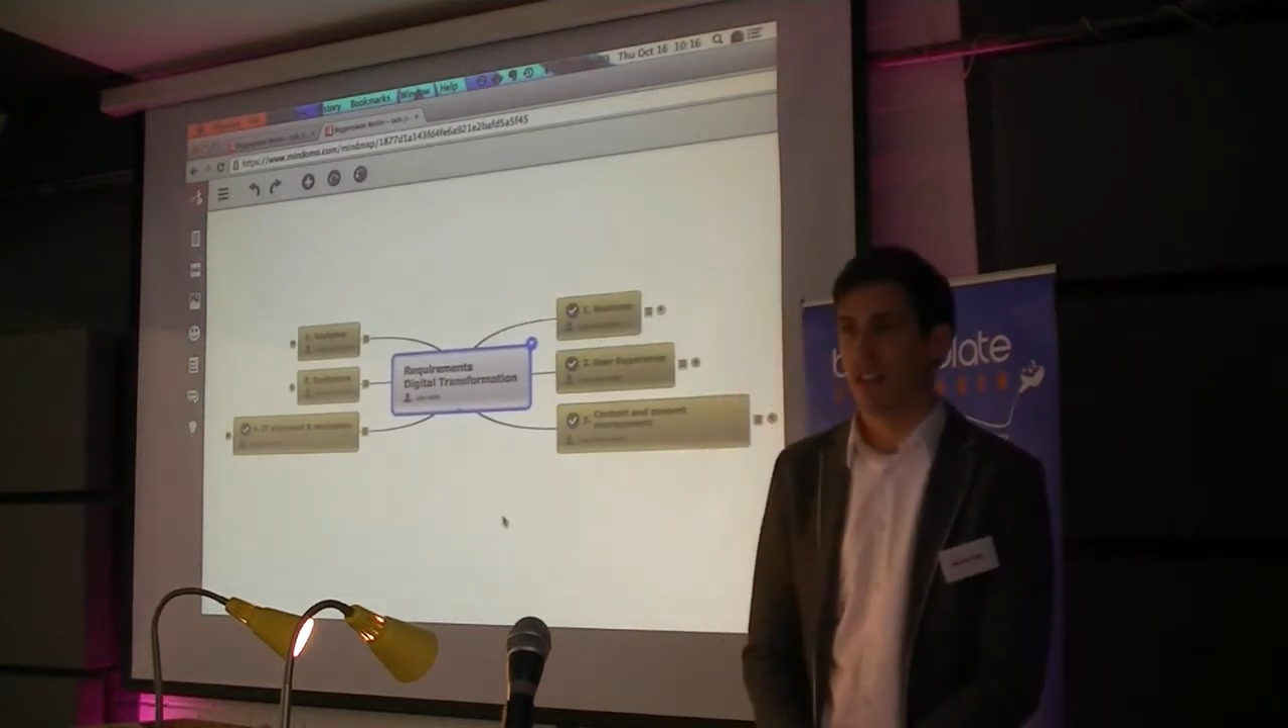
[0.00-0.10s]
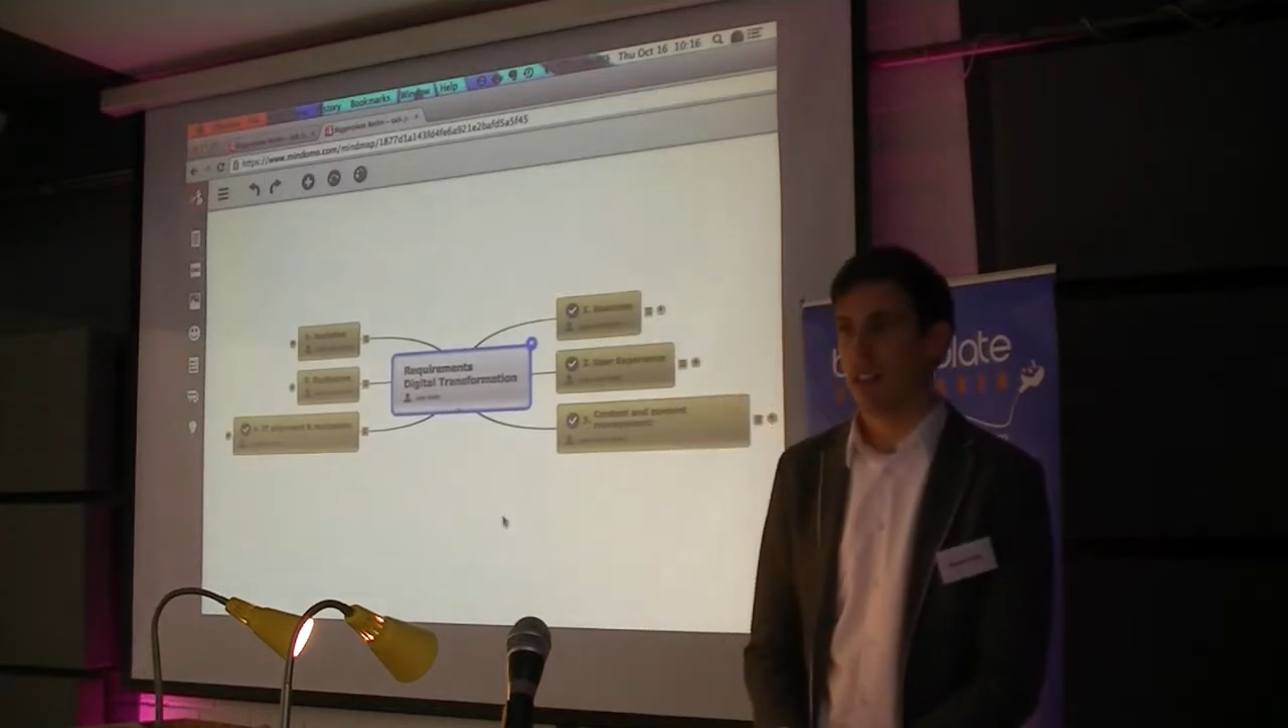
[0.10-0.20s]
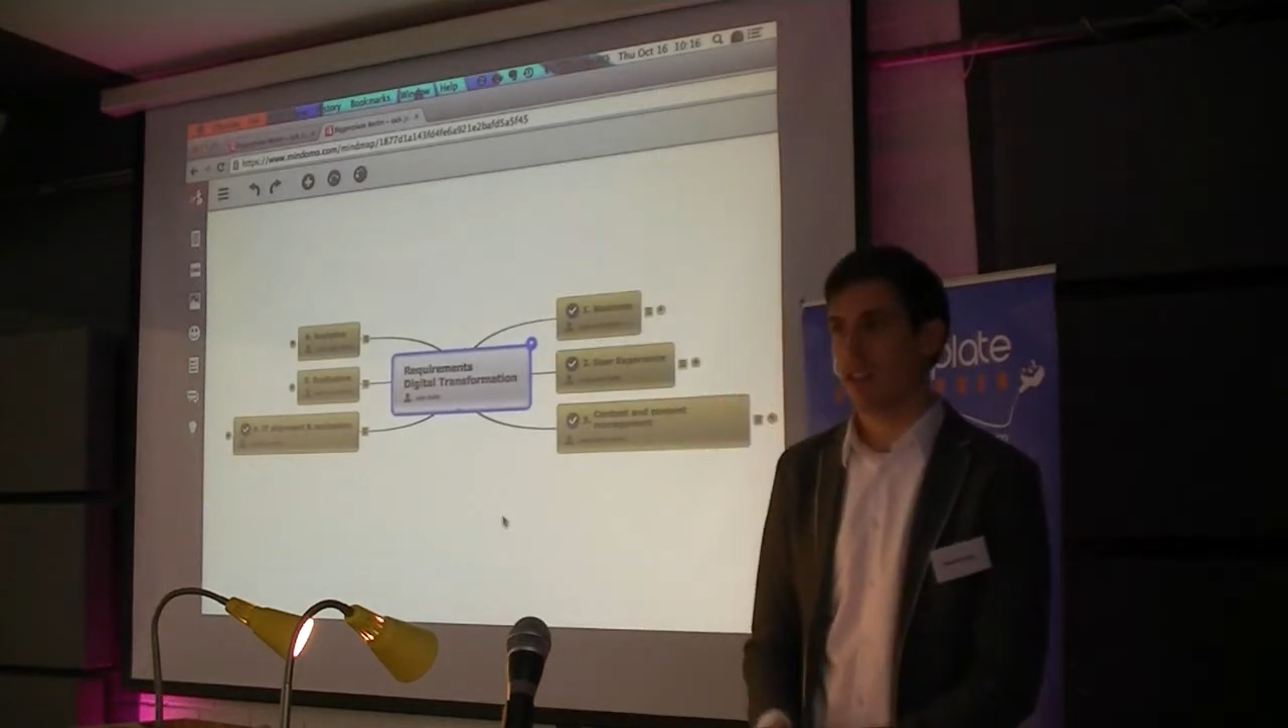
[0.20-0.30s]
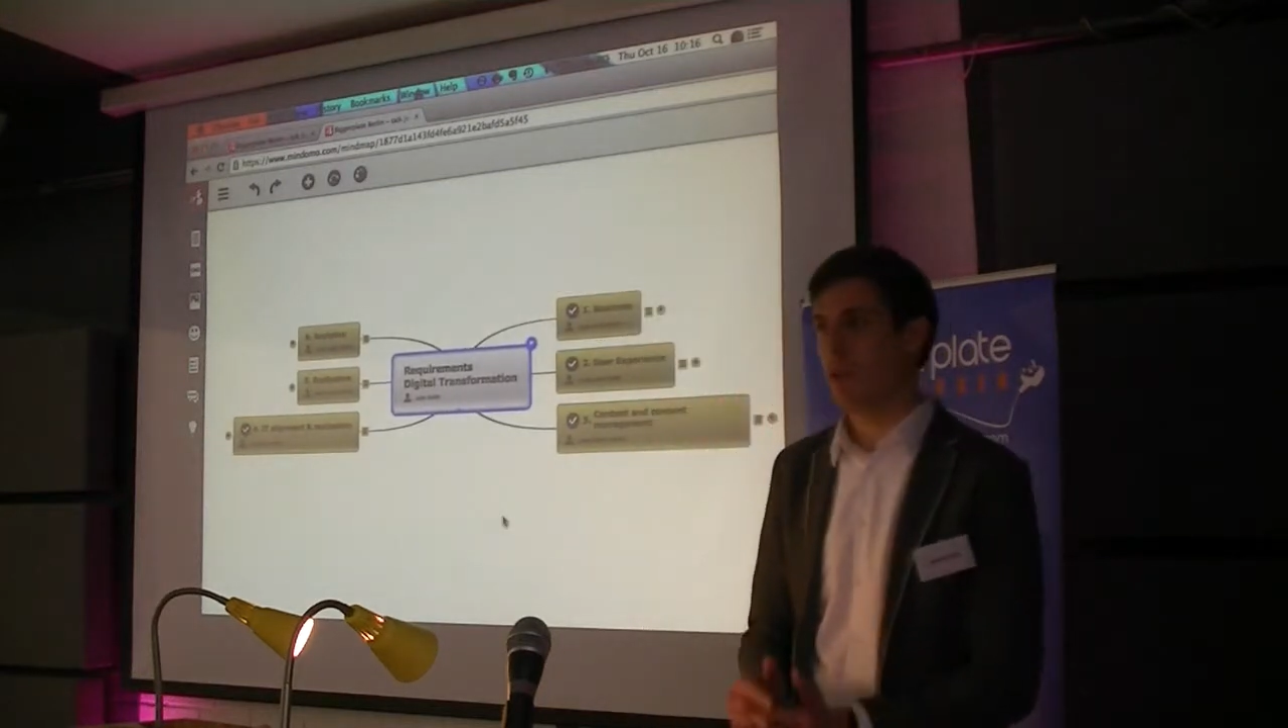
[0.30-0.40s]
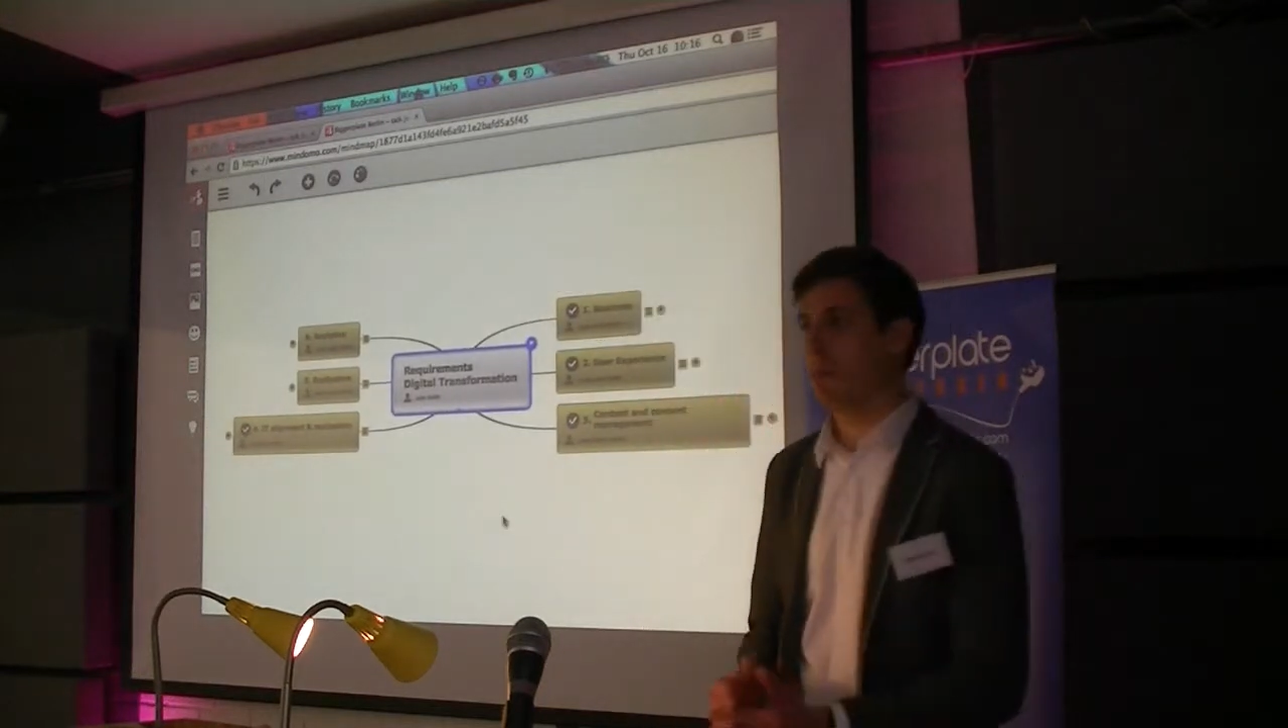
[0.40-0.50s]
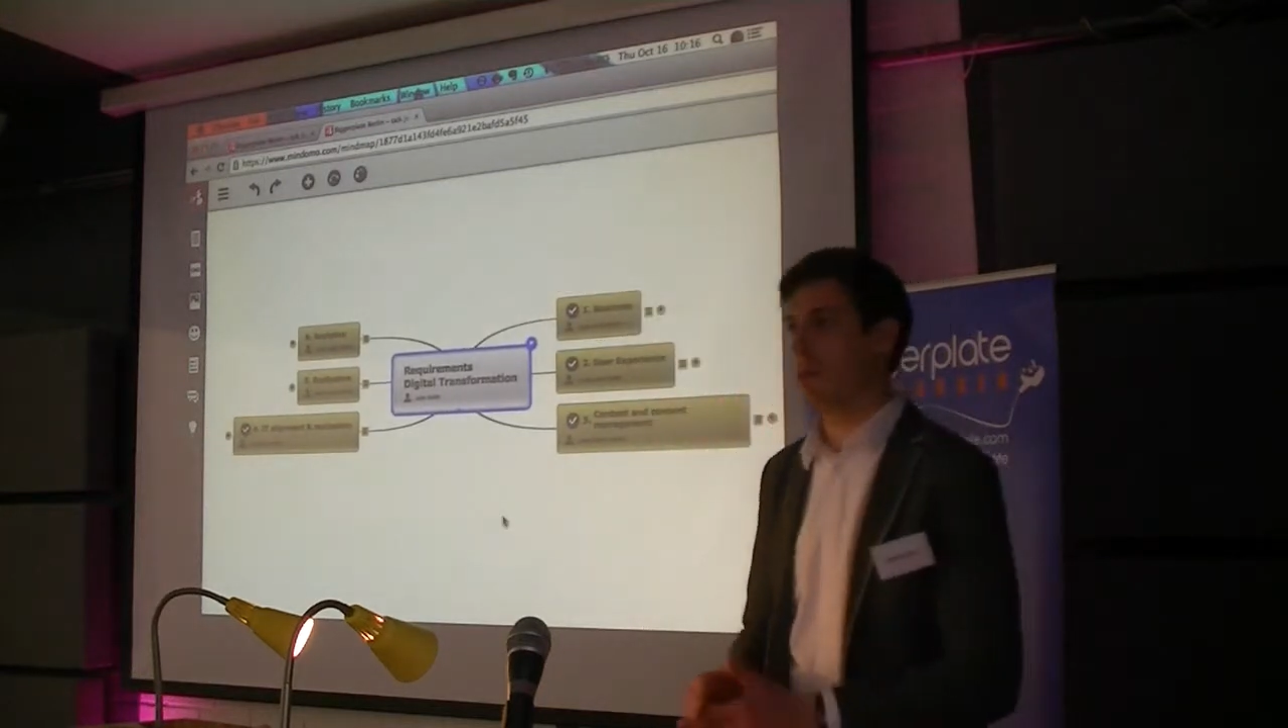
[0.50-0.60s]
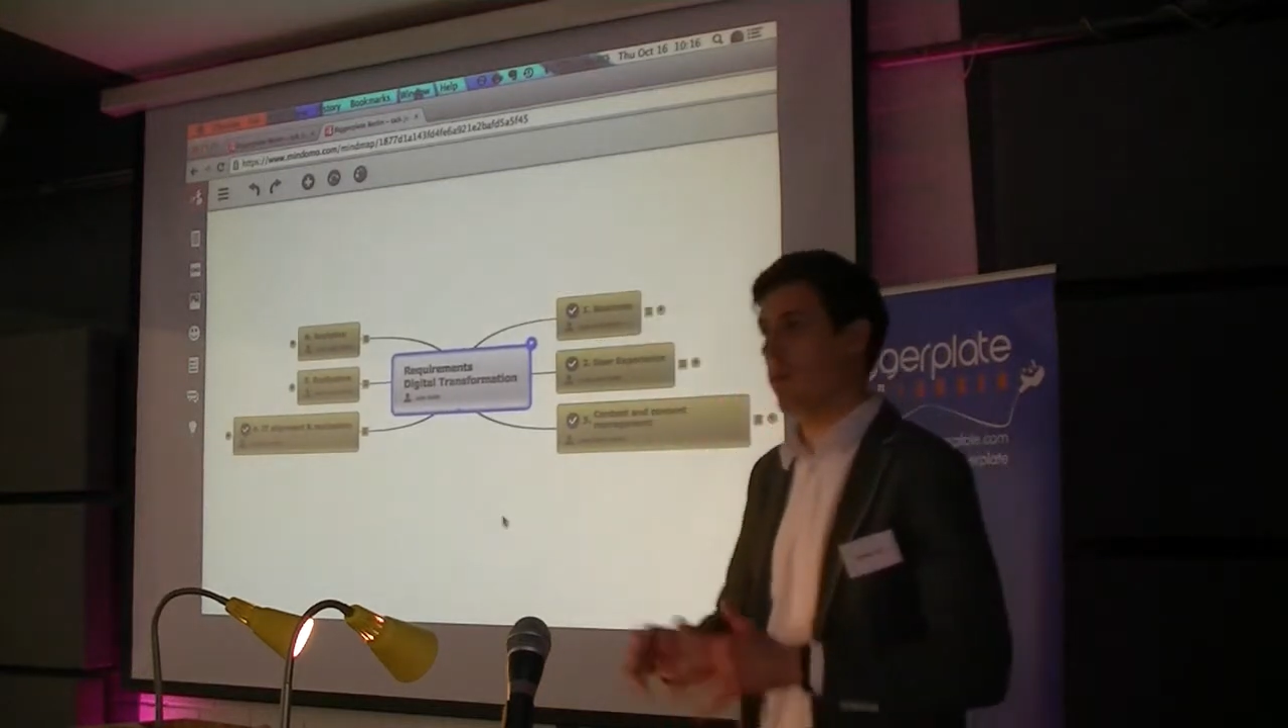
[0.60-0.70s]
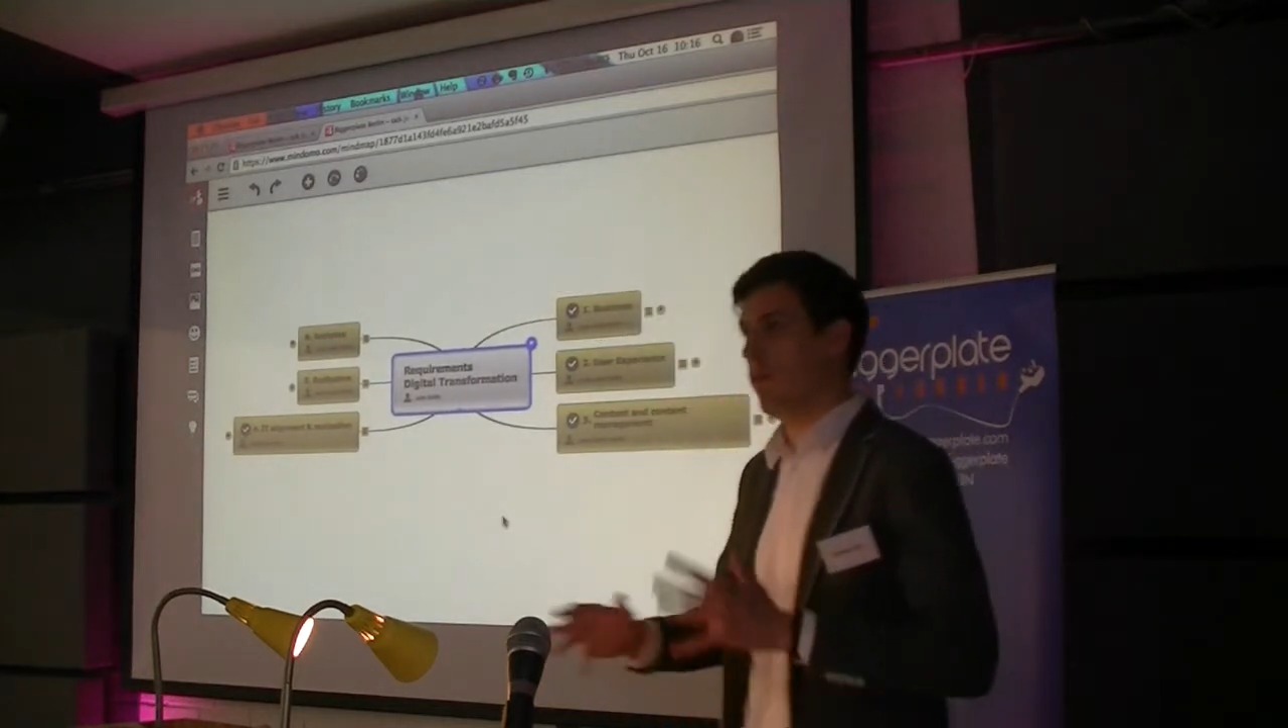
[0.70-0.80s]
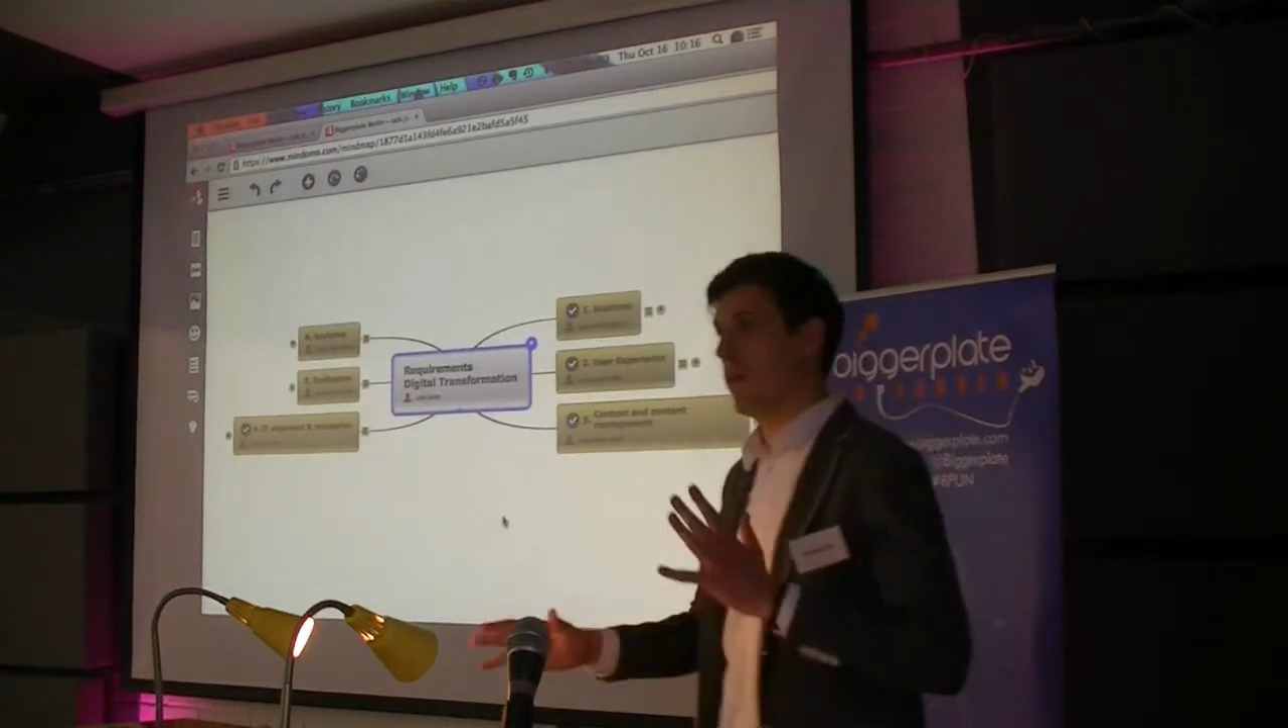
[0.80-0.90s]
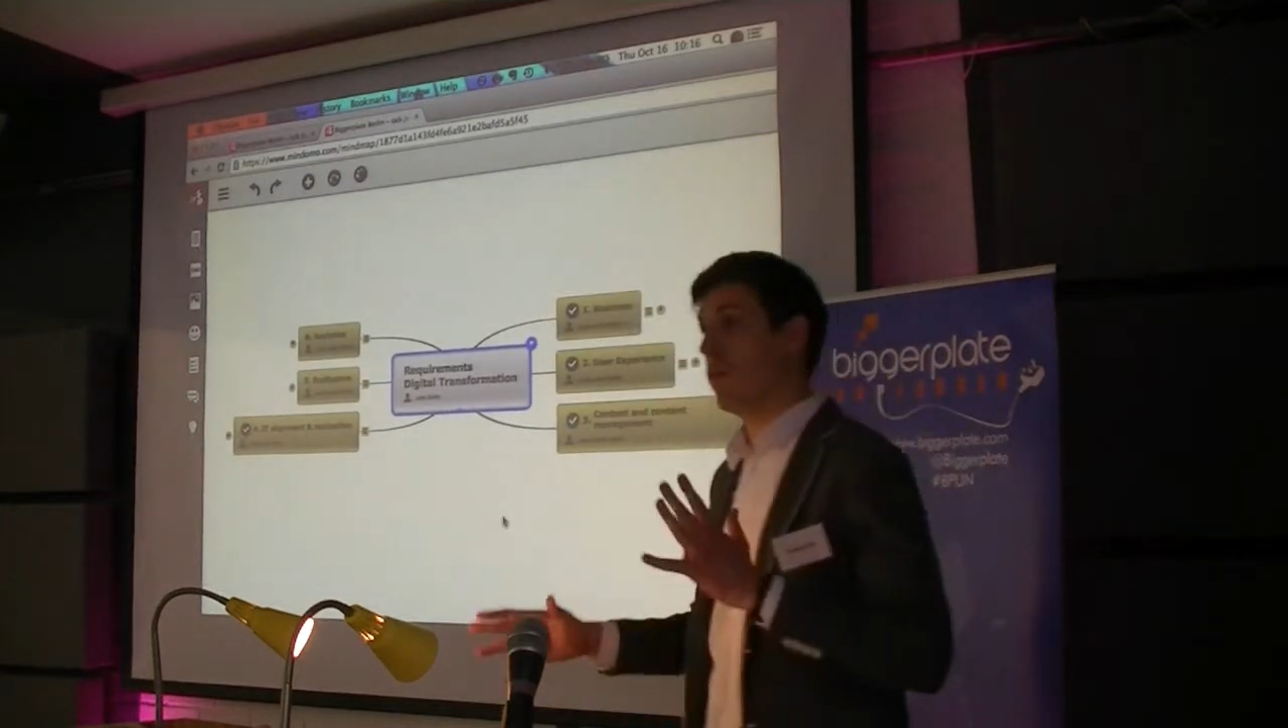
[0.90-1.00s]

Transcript: we group together.